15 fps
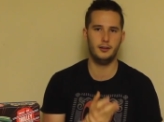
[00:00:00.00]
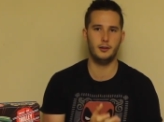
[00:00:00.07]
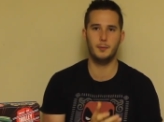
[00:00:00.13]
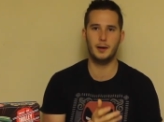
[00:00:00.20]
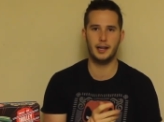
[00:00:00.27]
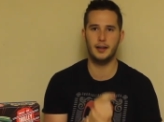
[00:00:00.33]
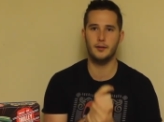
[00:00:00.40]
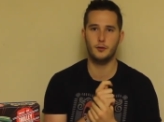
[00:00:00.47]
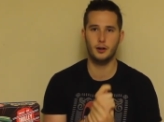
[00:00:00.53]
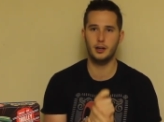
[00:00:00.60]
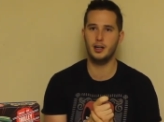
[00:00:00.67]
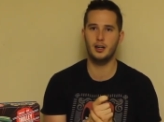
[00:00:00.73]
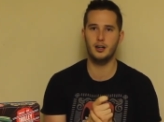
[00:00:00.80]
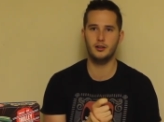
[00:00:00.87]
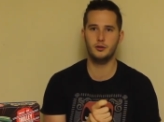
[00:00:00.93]
might get 3
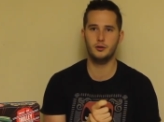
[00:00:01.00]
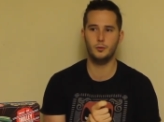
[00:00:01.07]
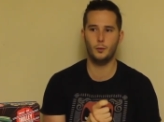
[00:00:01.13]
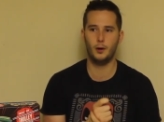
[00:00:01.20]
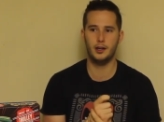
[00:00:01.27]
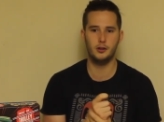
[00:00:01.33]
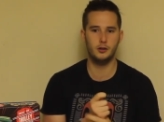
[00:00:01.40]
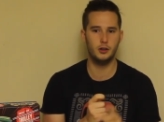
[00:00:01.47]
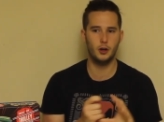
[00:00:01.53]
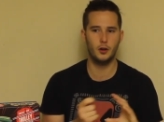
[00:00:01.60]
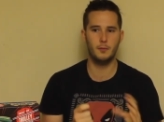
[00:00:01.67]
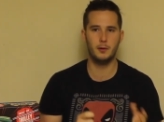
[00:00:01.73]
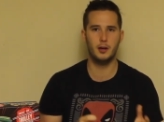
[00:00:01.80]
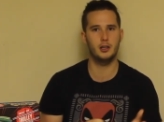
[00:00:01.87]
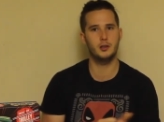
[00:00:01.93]
cards where you know
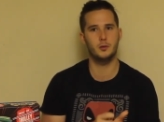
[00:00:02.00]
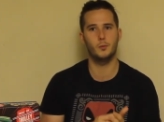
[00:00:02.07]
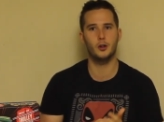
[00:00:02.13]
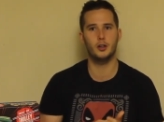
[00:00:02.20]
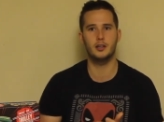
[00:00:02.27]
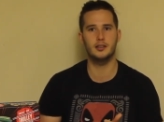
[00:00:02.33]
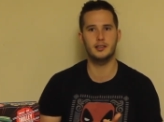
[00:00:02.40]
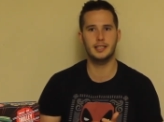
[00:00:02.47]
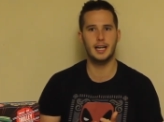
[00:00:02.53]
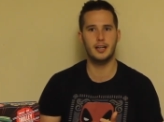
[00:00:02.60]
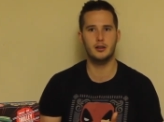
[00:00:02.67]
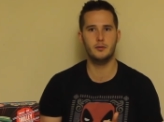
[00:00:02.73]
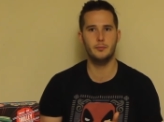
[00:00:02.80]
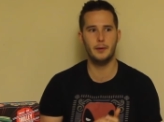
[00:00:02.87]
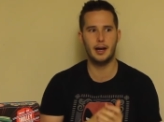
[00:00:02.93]
the person won't
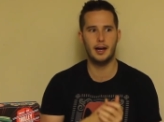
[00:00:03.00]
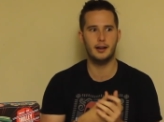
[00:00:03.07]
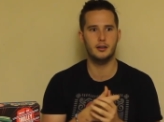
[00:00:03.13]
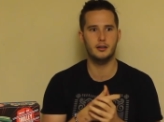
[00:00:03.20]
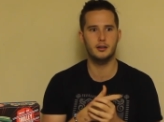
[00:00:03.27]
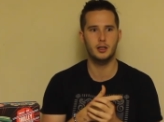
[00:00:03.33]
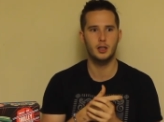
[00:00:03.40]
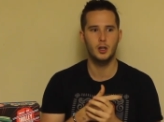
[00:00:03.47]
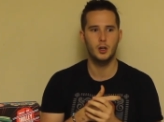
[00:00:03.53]
understand them,